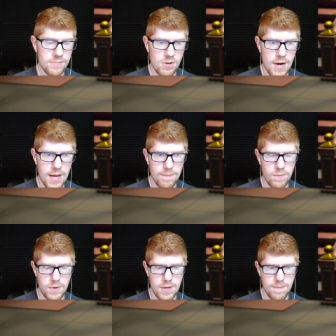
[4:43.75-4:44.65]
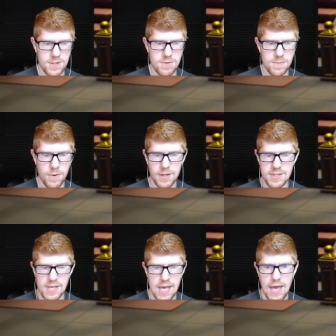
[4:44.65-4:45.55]
Great. Well, this was
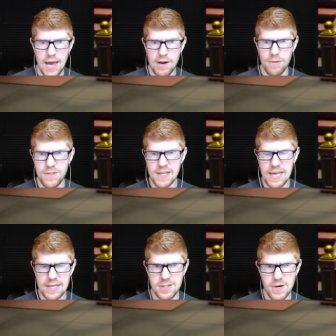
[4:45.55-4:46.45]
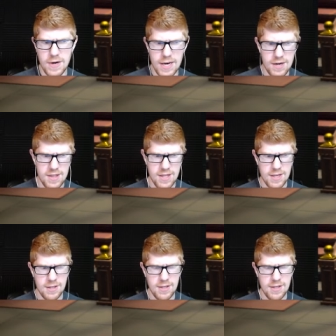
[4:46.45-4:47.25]
pointless. I don't think I can donate anything.